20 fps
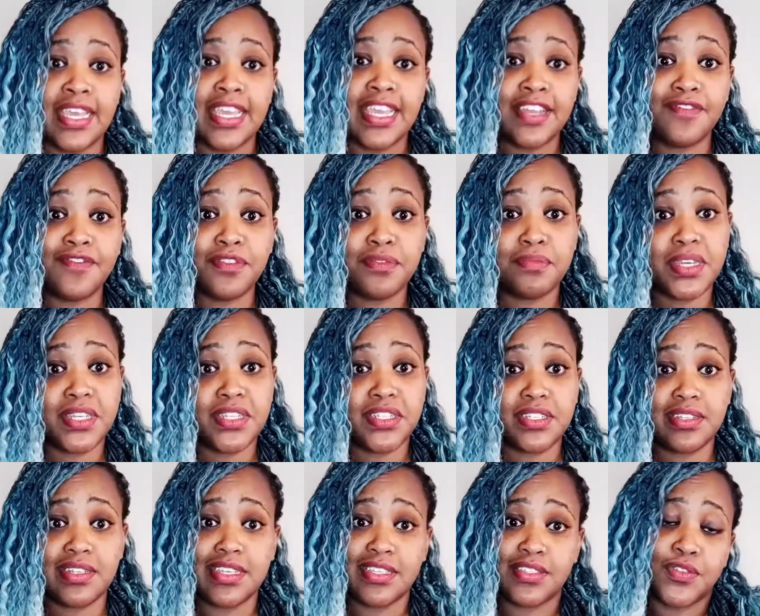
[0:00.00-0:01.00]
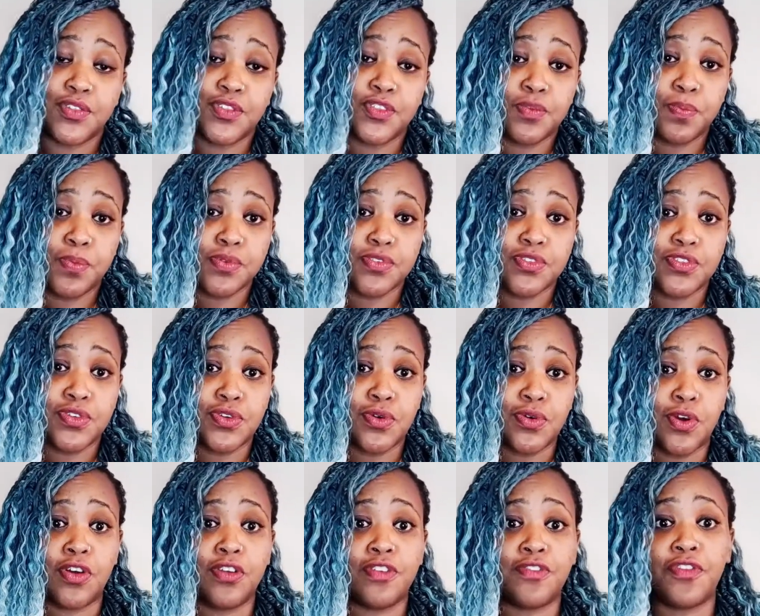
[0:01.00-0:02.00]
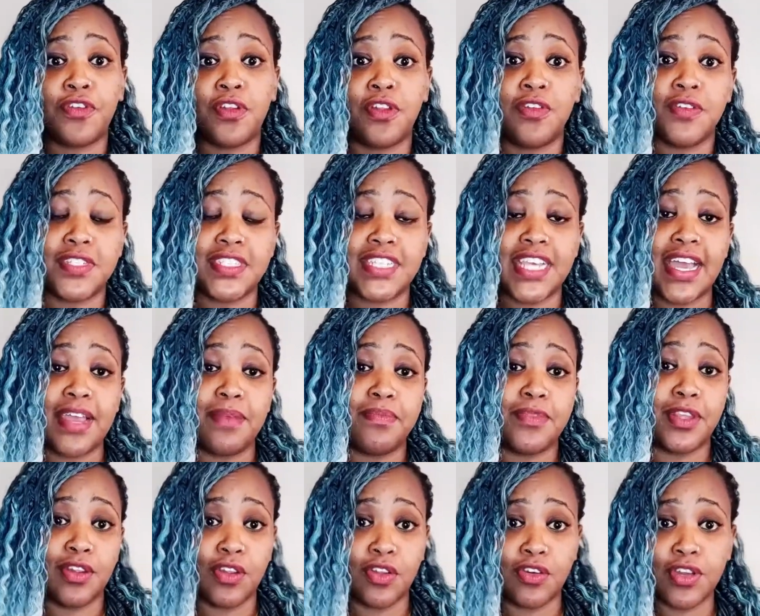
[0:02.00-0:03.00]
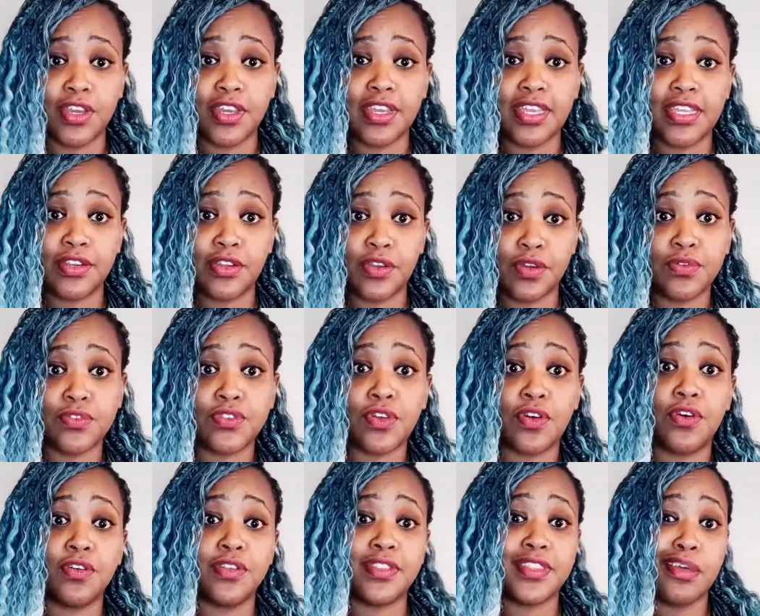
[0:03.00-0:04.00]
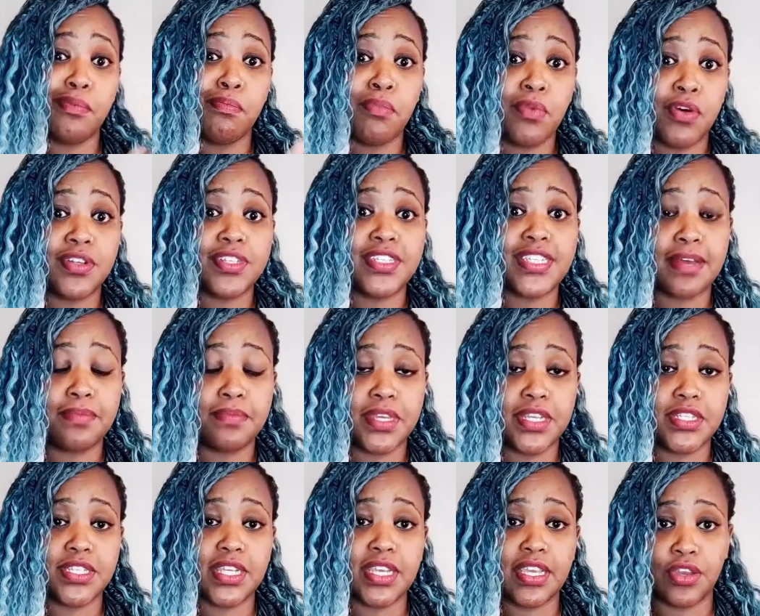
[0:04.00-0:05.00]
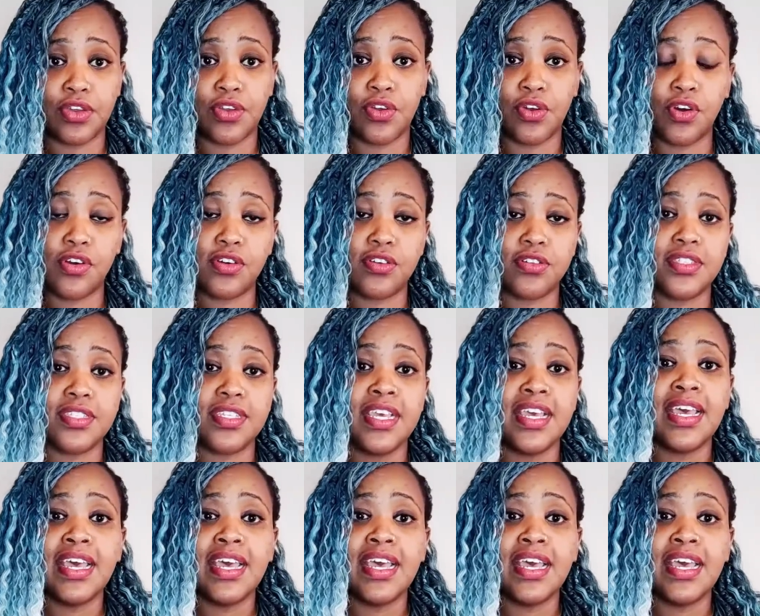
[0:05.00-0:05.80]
Inflammation is not supposed to go on for a long time. The longer it goes on, the more damage it can cause.